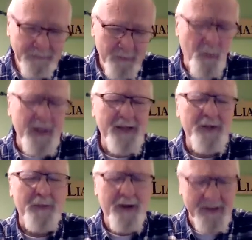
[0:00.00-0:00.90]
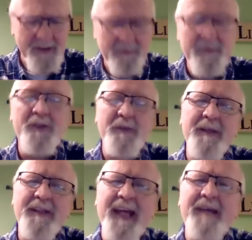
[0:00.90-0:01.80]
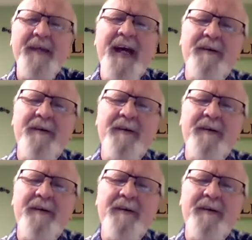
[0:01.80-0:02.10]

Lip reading: enterprising fisherman came down